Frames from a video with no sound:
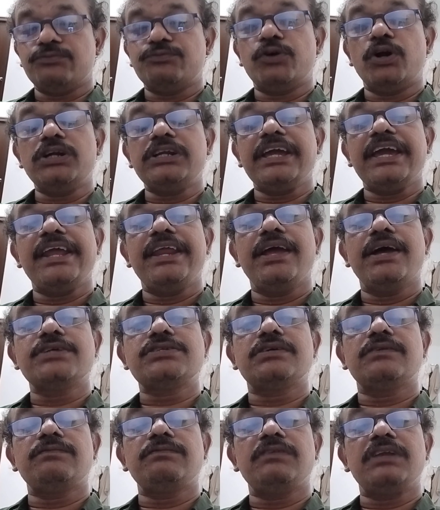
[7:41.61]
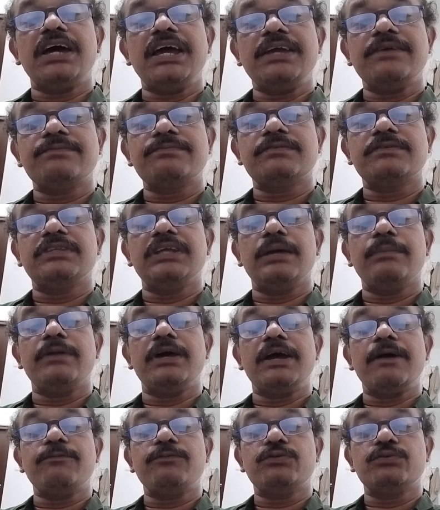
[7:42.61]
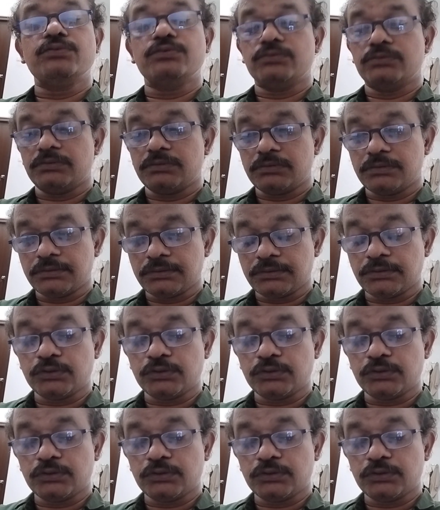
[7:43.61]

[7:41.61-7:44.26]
what areas of life they may have to